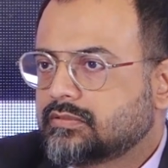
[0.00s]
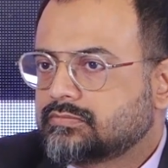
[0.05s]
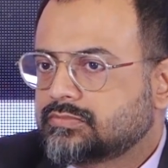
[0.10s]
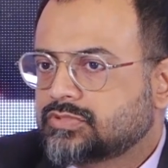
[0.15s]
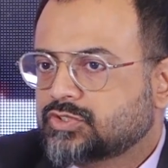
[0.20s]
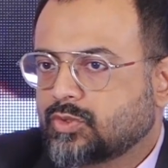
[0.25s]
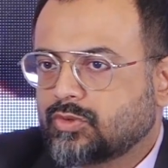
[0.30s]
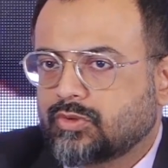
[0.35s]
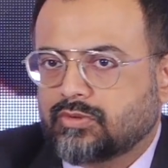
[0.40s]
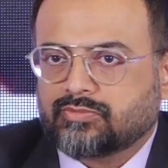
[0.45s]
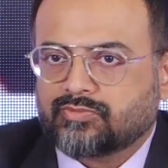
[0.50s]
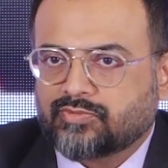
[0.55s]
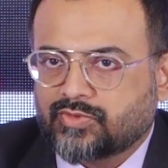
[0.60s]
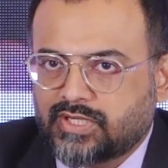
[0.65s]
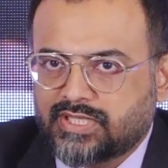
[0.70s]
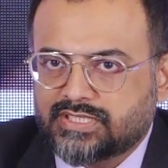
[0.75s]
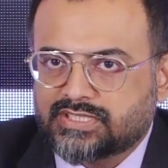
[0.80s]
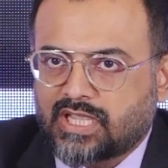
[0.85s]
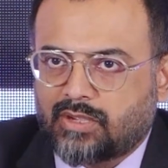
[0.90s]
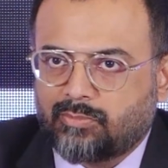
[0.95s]
So
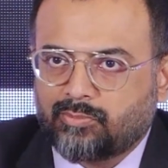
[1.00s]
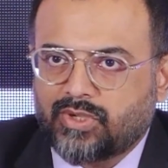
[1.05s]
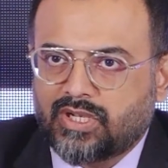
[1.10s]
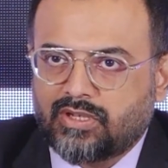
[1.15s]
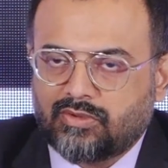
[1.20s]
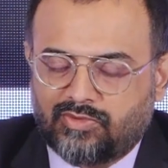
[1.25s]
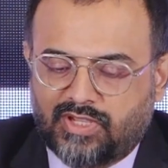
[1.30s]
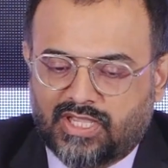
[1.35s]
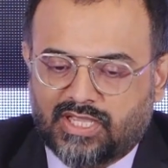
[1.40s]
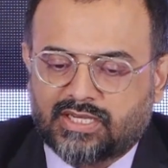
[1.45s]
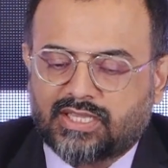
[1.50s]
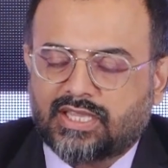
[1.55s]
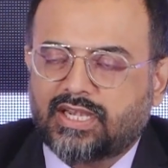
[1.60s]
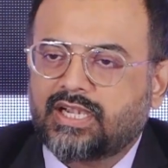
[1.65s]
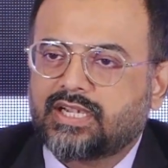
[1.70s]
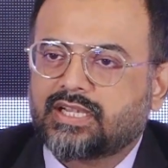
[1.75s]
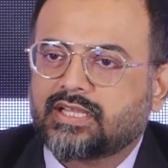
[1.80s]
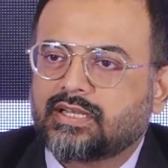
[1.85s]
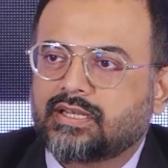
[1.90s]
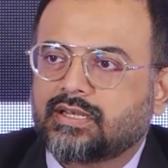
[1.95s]
for example, we are
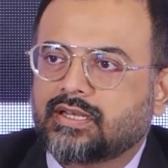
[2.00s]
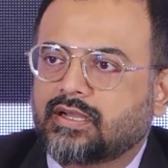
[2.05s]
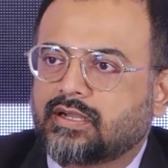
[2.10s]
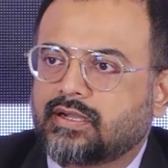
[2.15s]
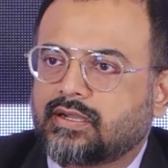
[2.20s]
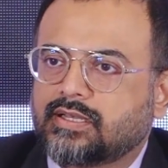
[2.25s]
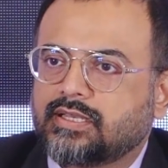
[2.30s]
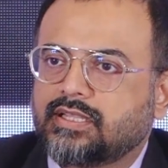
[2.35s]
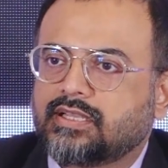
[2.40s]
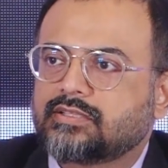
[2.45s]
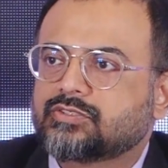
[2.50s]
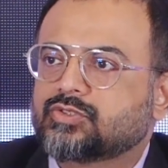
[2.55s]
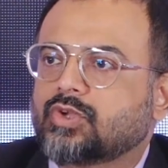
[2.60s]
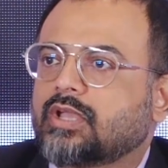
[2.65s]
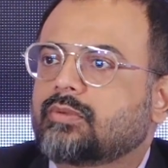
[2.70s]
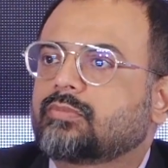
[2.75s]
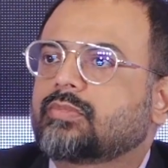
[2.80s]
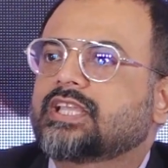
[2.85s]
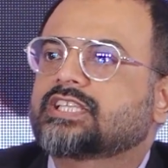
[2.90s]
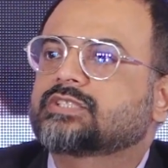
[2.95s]
great in onion, so I
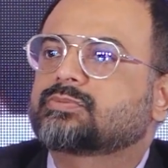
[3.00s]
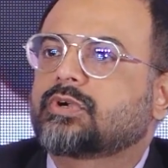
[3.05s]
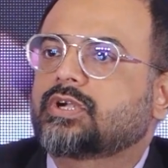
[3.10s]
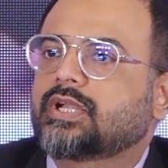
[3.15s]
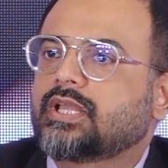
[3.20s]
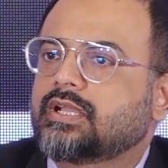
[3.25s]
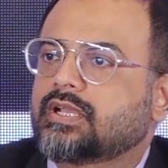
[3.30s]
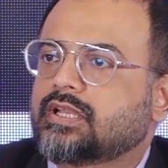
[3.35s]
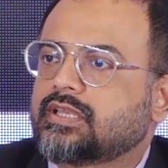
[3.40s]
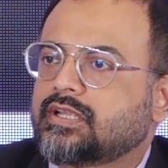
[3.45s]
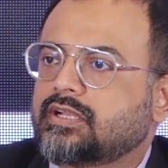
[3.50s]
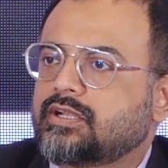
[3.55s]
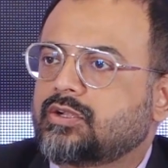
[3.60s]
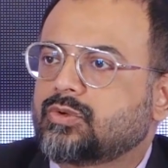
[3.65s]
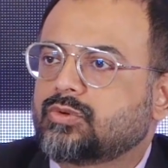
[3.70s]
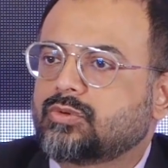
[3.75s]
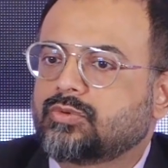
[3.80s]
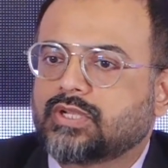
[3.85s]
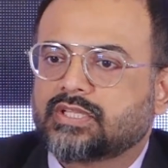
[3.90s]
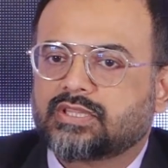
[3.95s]
am exporting onion
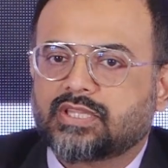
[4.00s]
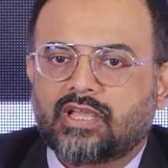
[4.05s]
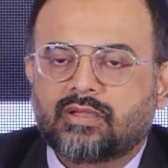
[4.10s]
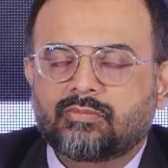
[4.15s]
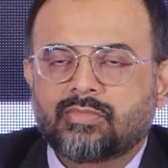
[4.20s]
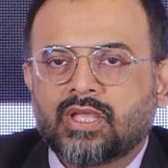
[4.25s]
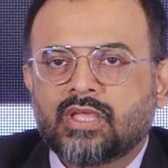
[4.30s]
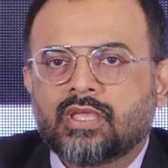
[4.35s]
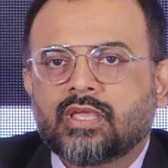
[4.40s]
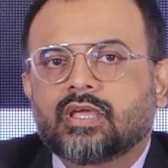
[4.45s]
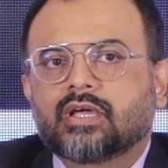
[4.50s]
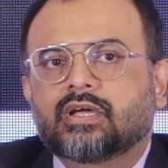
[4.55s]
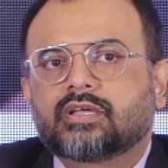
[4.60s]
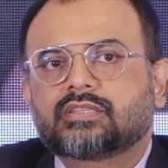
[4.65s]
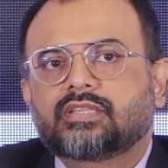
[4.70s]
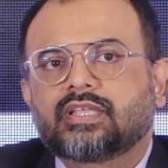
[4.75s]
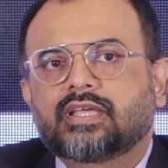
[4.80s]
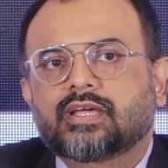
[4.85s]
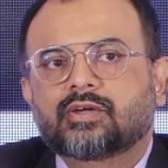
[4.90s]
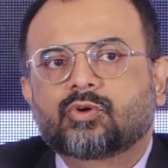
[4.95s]
to Vietnam.
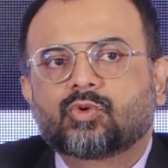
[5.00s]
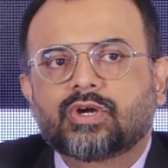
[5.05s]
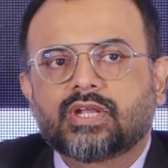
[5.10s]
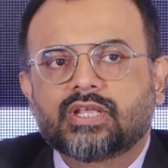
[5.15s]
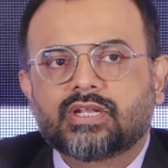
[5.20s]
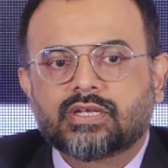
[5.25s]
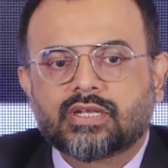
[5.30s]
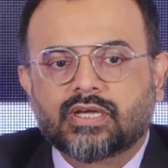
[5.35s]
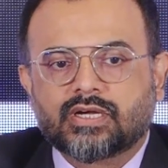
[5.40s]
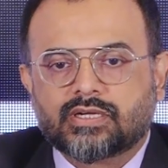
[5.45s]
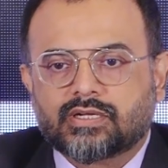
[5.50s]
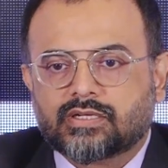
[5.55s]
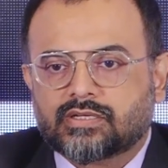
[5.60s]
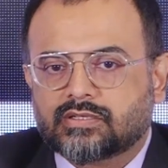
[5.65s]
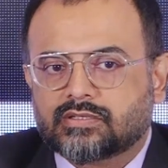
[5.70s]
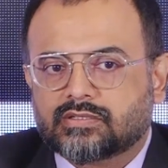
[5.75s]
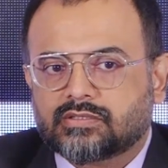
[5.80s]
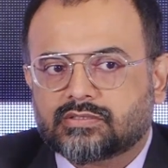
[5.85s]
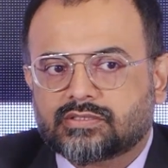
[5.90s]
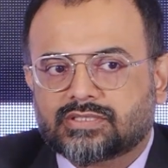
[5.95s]
They are good in
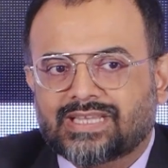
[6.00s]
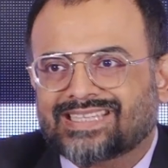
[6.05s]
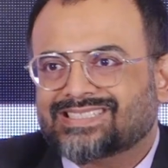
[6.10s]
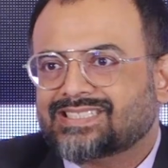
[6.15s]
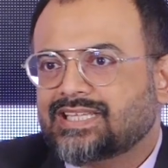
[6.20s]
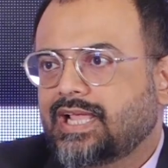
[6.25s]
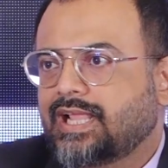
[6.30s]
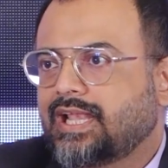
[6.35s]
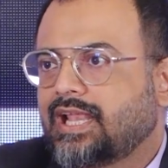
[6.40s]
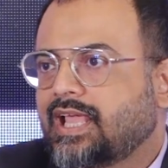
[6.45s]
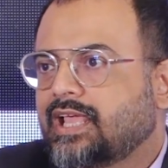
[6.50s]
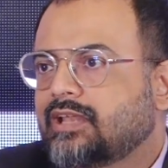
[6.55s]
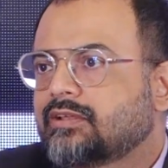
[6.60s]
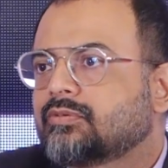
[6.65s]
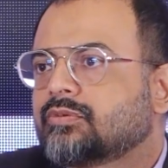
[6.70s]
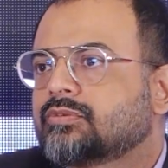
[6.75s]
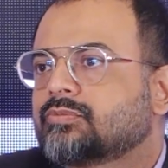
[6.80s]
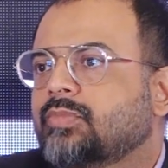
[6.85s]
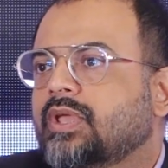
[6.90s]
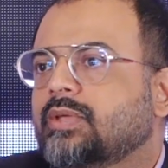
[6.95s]
textile and
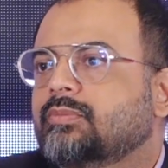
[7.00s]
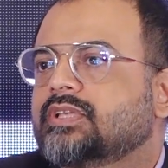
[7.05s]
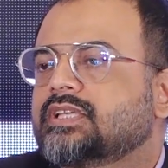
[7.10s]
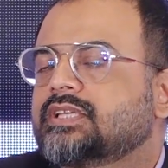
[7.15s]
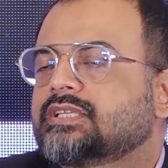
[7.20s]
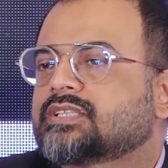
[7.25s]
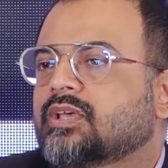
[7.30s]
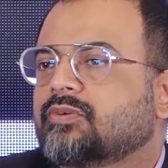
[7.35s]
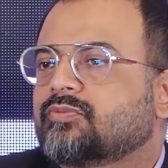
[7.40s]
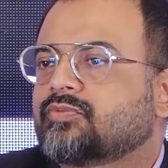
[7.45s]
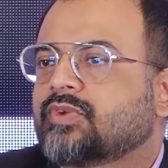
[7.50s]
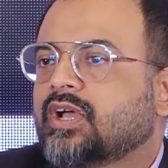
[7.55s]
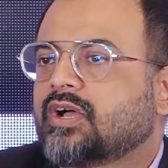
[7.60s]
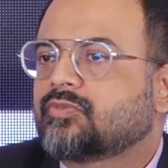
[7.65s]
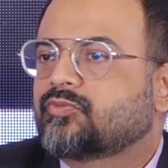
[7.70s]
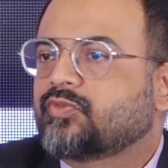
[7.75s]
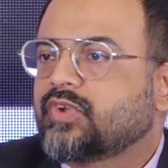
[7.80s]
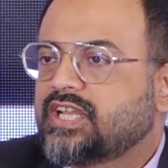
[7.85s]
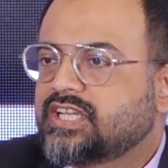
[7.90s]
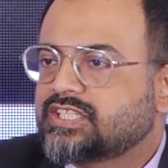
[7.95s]
maybe some
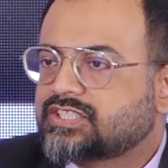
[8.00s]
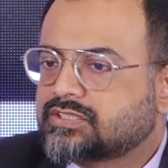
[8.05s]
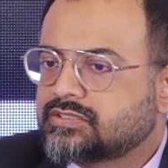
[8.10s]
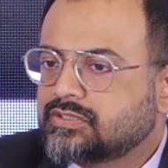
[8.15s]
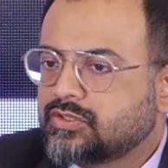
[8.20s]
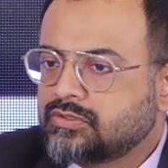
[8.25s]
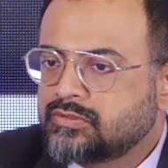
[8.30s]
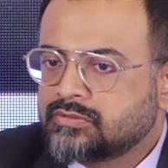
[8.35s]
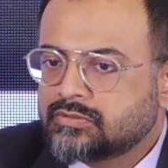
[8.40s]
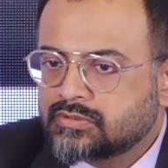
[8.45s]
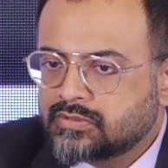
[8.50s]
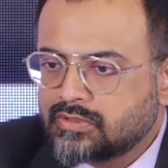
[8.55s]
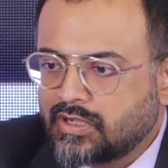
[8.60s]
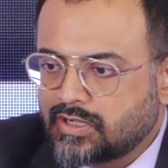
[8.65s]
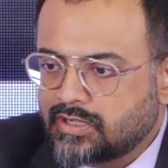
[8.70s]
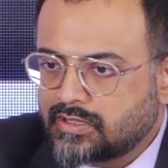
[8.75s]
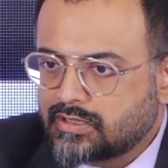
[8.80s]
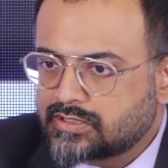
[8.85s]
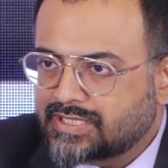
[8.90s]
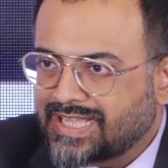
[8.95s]
finished
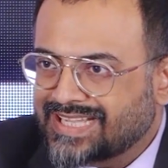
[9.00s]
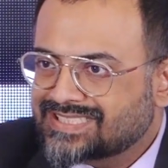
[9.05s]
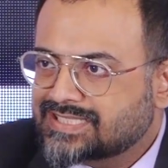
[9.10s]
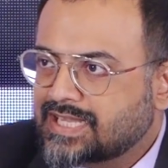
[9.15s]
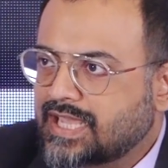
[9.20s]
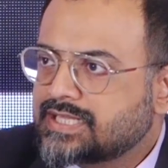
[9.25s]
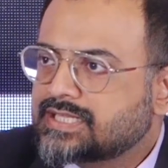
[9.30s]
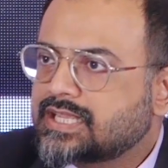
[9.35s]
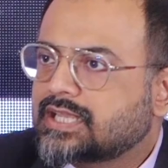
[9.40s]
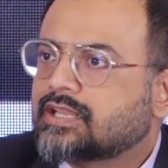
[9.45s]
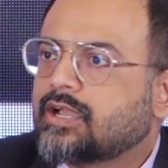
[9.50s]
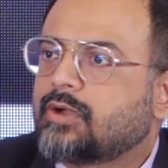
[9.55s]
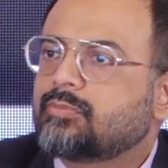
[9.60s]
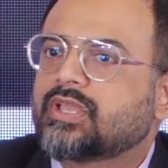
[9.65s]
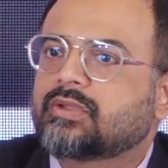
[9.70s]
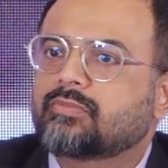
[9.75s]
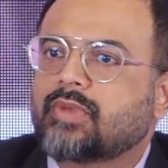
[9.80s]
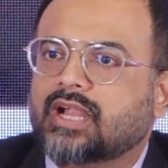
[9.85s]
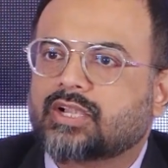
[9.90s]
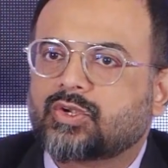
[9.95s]
textiles are
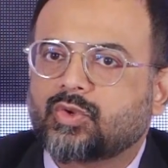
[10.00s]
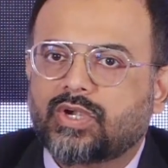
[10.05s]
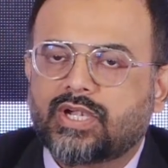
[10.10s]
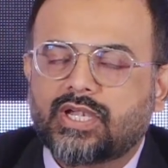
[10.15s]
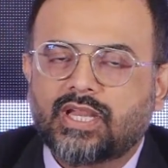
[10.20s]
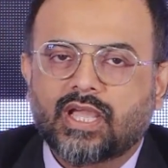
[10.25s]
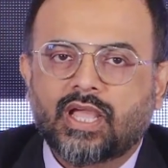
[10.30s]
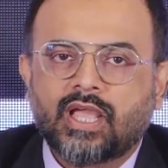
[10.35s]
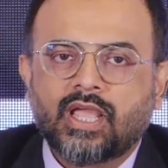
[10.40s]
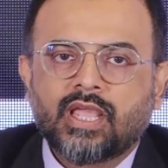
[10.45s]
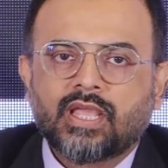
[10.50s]
coming back to India.